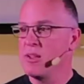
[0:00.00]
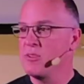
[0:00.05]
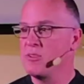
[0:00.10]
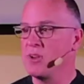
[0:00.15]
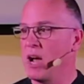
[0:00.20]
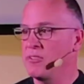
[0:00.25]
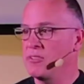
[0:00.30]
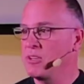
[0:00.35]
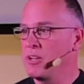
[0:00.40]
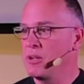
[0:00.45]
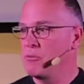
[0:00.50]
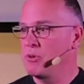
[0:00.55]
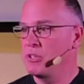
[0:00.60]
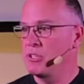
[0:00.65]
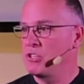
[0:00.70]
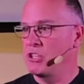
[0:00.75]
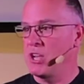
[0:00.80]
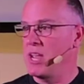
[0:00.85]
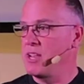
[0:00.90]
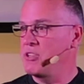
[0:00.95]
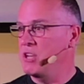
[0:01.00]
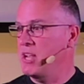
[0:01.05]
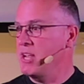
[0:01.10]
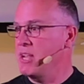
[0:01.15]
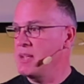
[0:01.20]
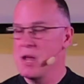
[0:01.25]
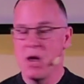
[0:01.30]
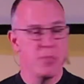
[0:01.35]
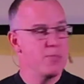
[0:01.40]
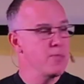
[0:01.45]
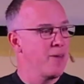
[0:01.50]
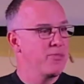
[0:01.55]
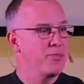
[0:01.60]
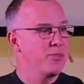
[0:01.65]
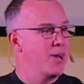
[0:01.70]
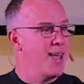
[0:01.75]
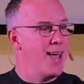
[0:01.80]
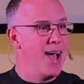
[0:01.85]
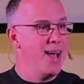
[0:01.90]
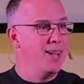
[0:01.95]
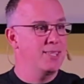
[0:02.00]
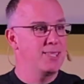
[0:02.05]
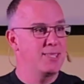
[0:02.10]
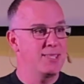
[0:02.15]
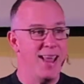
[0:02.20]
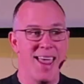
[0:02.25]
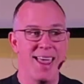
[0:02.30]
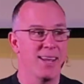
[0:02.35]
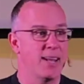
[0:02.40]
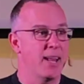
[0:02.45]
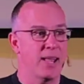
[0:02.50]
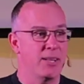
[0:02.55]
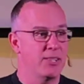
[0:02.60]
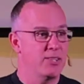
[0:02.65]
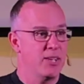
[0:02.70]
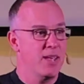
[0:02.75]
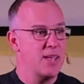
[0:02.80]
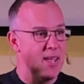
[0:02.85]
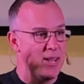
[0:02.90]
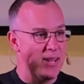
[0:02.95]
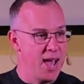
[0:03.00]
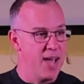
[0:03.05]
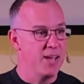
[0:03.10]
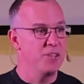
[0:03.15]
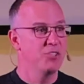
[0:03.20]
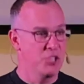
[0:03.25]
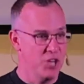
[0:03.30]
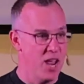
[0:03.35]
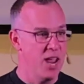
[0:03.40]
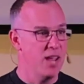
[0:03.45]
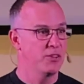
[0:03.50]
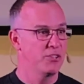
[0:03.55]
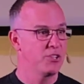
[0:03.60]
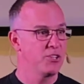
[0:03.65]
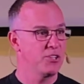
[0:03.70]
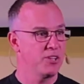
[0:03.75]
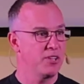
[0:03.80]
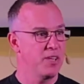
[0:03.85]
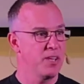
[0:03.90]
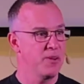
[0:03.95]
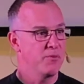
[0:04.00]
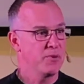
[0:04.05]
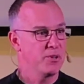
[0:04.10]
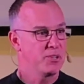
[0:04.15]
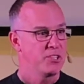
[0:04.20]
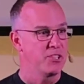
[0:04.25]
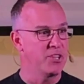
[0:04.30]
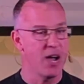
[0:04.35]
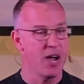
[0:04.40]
Not that it was changing, not that I had a say in it. It had changed. It was